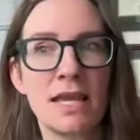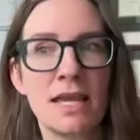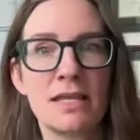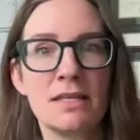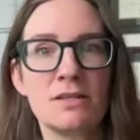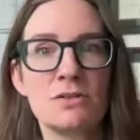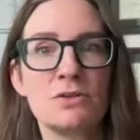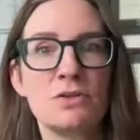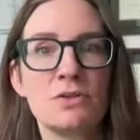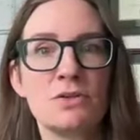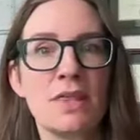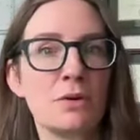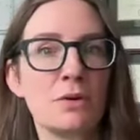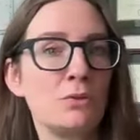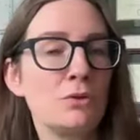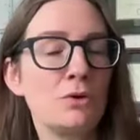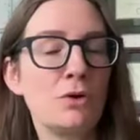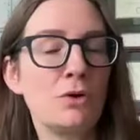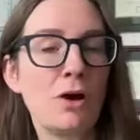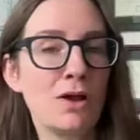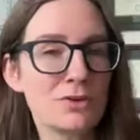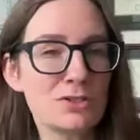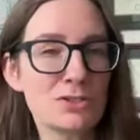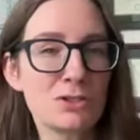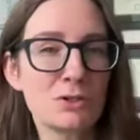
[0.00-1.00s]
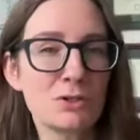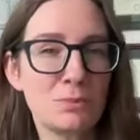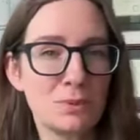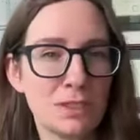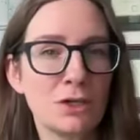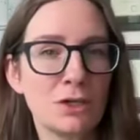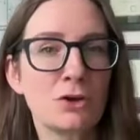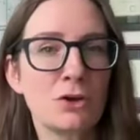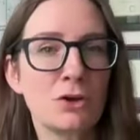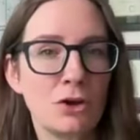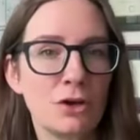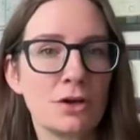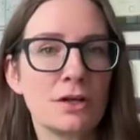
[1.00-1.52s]
and that will also
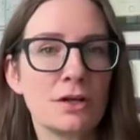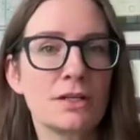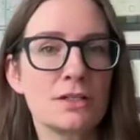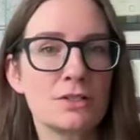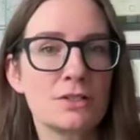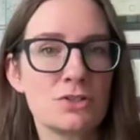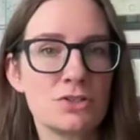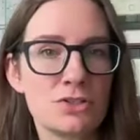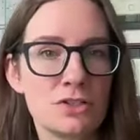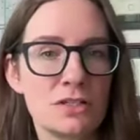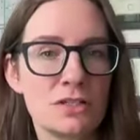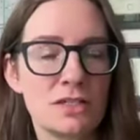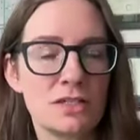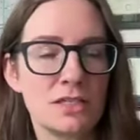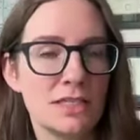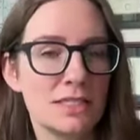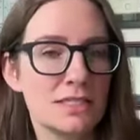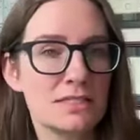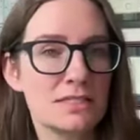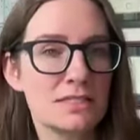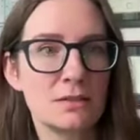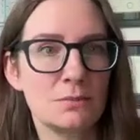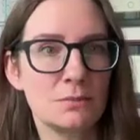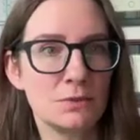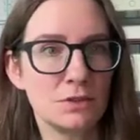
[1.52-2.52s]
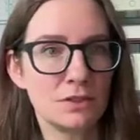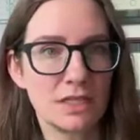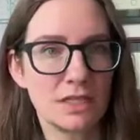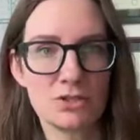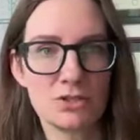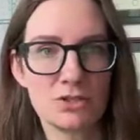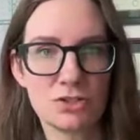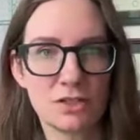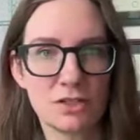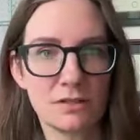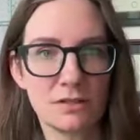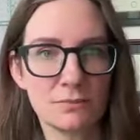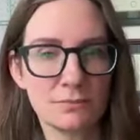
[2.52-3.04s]
be encouraged in
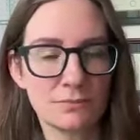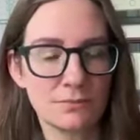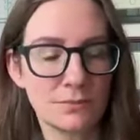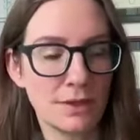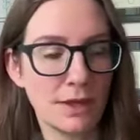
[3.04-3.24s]
simulation.